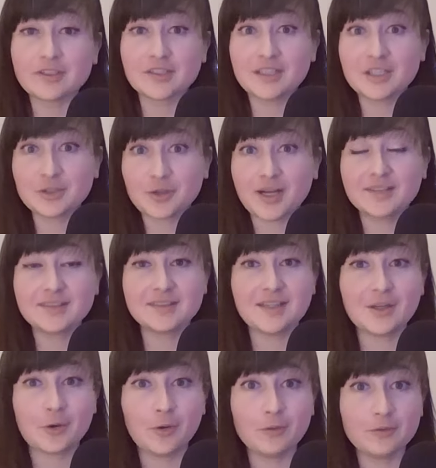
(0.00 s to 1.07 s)
going to try to
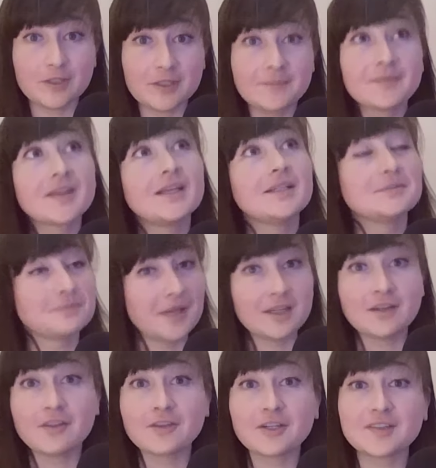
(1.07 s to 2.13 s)
take over.
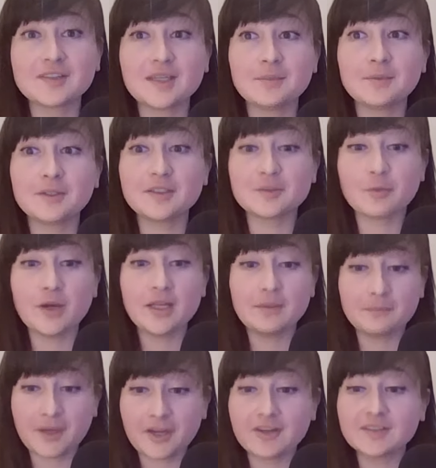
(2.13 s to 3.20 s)
Another example is
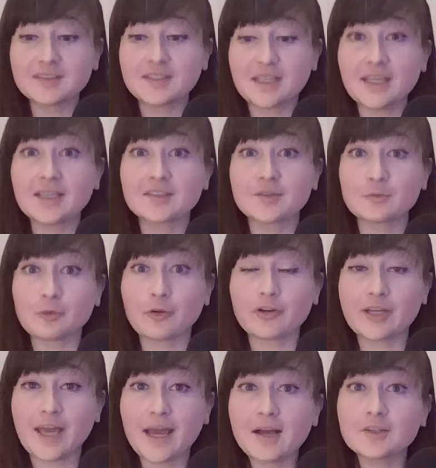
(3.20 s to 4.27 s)
when Paris kicks
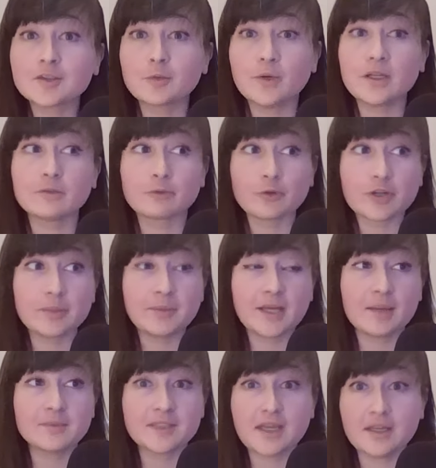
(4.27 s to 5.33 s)
Rory out when Rory
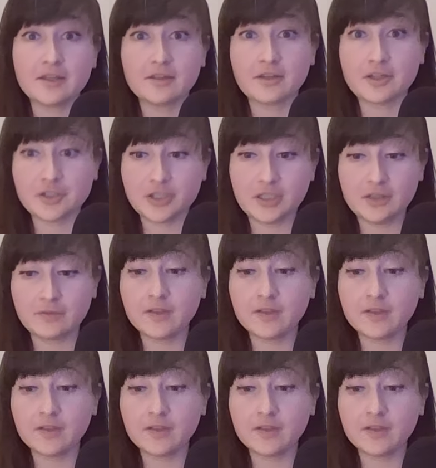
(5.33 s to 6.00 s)
becomes the editor in chief.